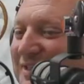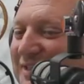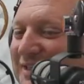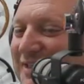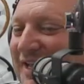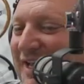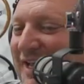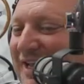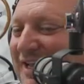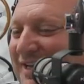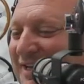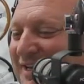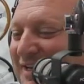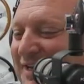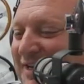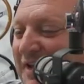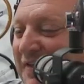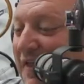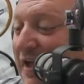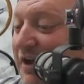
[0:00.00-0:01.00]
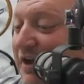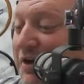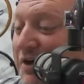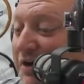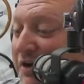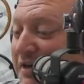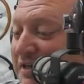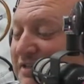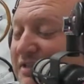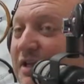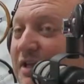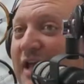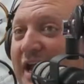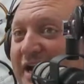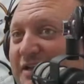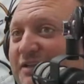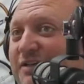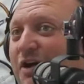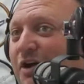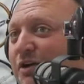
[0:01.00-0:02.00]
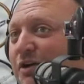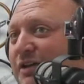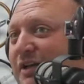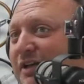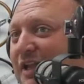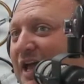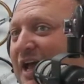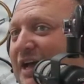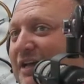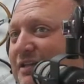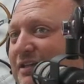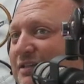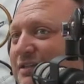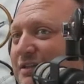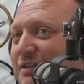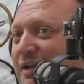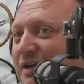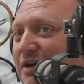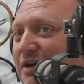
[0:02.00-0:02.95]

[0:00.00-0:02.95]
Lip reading: And that car is the lightest car in the class too. That car